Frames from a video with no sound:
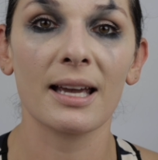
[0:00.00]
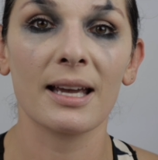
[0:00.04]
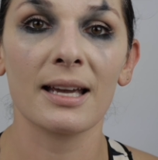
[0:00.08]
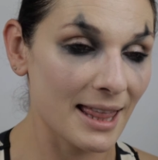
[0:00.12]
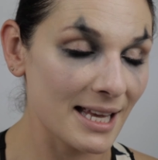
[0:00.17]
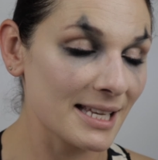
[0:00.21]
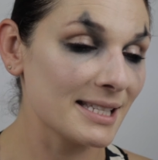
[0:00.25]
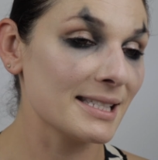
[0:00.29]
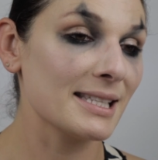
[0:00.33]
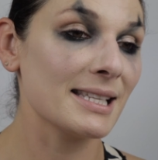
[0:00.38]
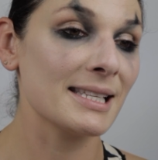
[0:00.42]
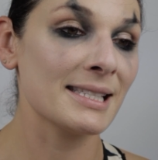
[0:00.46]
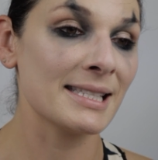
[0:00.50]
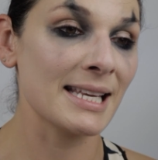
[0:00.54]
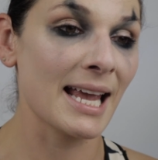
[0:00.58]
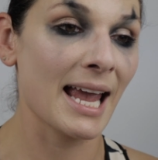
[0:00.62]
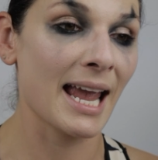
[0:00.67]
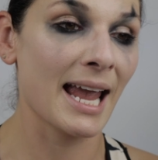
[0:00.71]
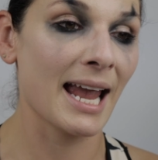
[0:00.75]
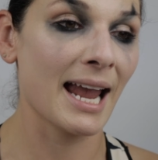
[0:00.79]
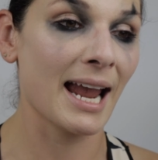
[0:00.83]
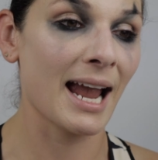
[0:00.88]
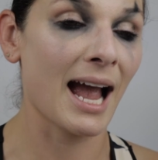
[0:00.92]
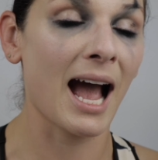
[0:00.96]
This is
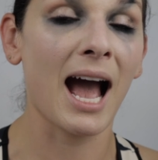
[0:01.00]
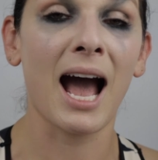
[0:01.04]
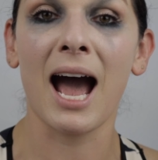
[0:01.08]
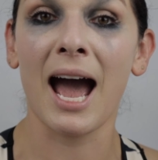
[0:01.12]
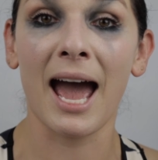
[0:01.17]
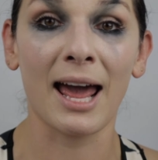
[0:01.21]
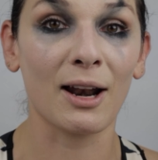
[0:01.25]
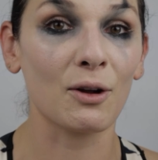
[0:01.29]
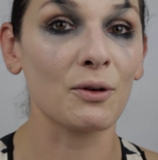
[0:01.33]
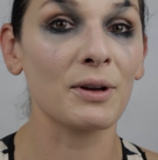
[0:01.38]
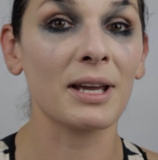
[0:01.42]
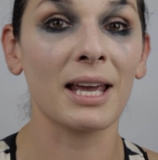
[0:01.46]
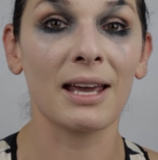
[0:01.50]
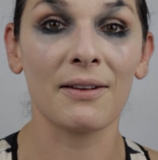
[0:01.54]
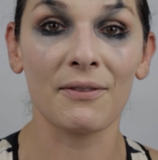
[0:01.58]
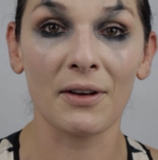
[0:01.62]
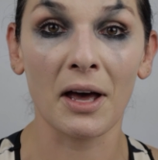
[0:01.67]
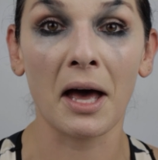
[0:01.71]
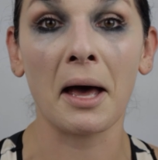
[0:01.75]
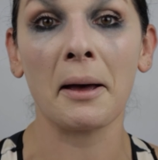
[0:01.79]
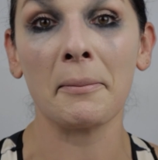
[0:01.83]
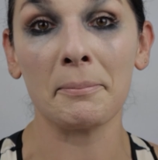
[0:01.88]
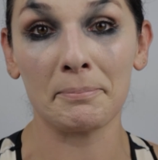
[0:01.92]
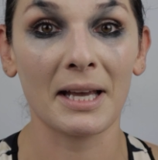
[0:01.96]
a I don't give
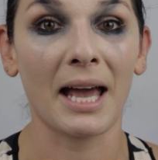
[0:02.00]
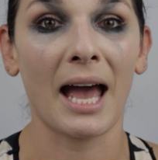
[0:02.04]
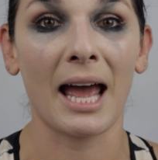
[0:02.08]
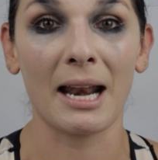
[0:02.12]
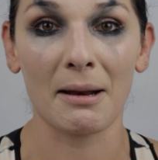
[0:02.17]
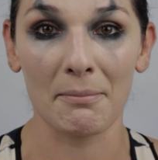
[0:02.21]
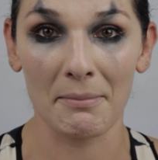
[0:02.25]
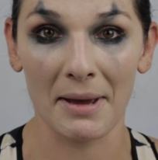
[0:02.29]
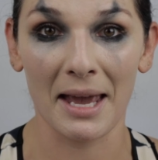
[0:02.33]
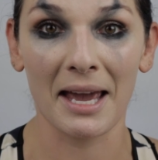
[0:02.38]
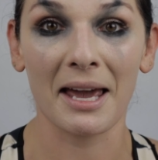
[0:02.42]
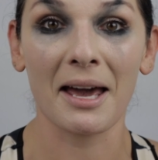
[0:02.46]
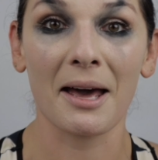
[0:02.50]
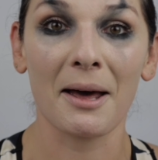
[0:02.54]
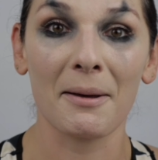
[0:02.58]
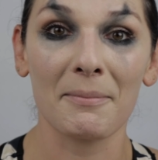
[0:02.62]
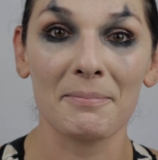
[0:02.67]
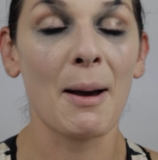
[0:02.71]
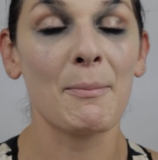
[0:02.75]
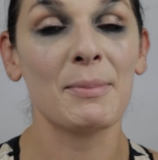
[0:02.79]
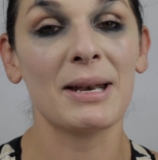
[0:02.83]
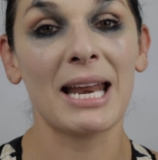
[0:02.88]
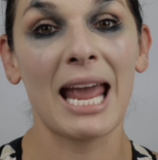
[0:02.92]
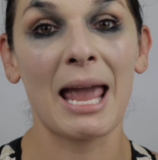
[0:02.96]
up kind of makeup.
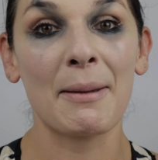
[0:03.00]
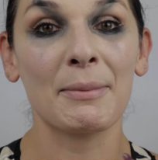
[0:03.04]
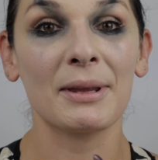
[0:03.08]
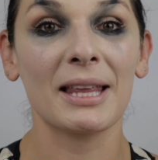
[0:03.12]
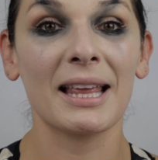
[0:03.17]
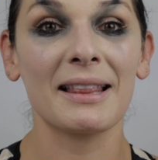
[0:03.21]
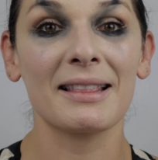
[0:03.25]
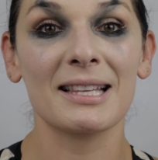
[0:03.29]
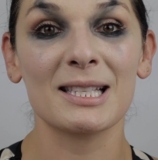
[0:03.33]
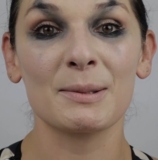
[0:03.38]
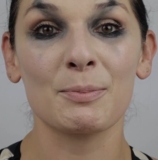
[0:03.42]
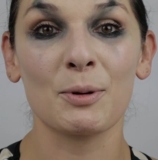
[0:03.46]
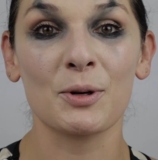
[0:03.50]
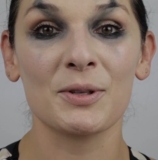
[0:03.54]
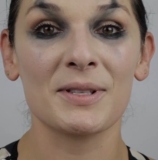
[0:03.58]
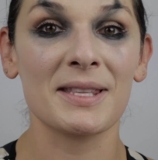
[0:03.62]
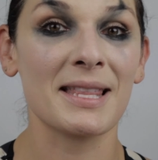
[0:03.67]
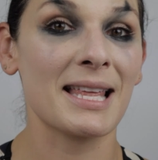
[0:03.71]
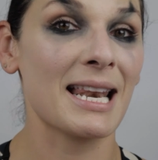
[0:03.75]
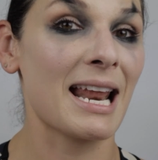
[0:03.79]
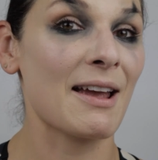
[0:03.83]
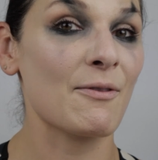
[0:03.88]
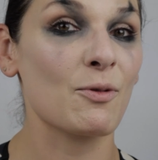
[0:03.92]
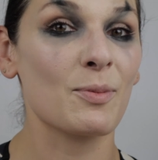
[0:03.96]
I'm gonna emulate this
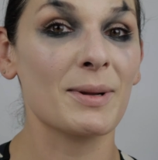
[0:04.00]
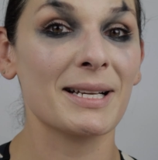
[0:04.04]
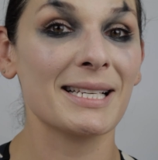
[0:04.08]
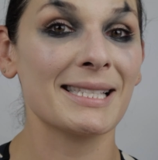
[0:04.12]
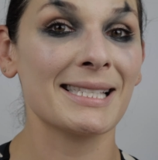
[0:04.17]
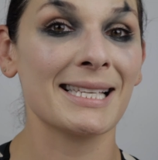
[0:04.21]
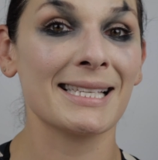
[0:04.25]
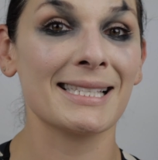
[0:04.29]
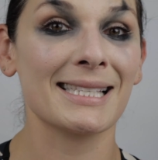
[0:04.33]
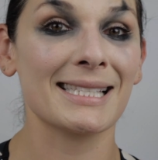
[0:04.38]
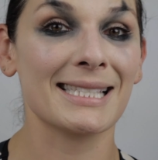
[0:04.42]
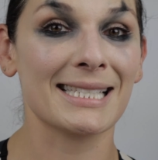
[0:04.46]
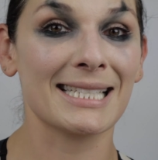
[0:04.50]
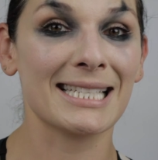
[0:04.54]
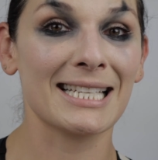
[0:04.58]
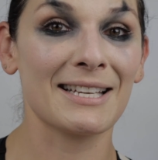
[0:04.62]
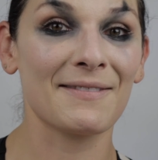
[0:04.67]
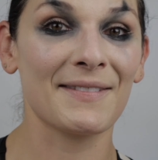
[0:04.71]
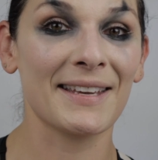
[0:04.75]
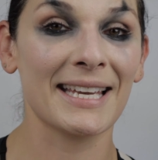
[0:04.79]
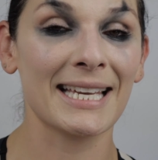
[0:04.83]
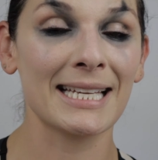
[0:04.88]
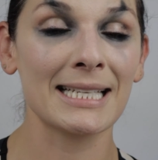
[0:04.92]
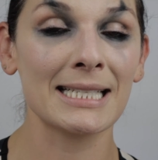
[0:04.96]
person that everybody sees as
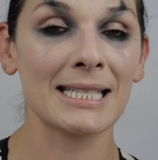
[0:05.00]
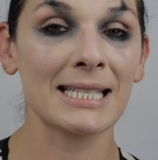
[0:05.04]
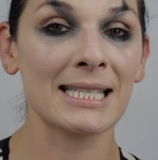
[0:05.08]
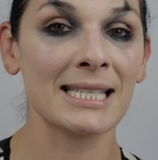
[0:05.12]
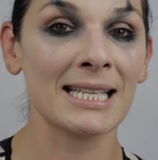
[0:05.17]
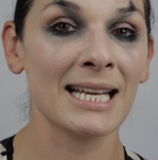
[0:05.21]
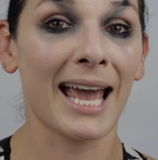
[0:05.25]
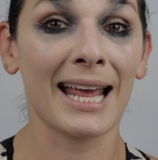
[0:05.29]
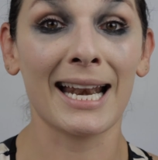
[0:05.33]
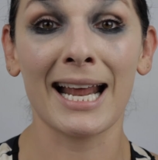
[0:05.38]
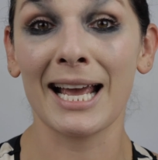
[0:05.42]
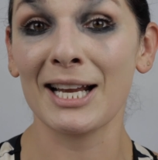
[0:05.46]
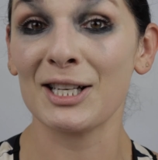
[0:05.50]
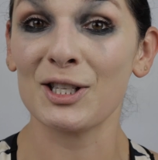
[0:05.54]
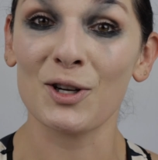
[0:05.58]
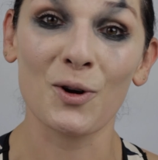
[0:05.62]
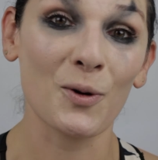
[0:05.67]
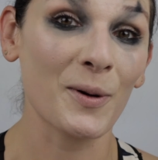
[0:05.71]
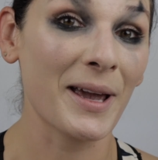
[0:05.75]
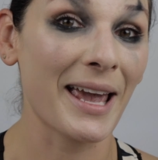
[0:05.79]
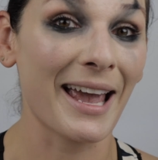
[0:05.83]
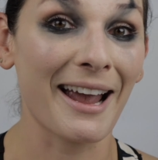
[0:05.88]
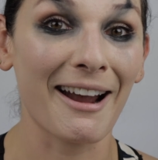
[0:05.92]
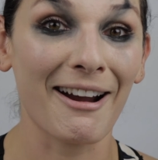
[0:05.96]
deviant, and I
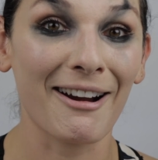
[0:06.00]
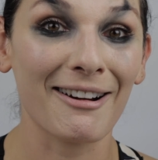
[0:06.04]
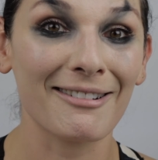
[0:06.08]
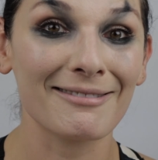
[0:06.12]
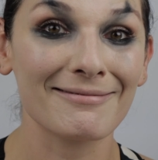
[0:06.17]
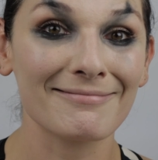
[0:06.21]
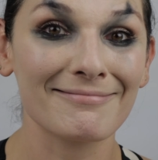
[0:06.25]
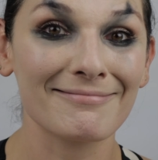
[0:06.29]
don't care.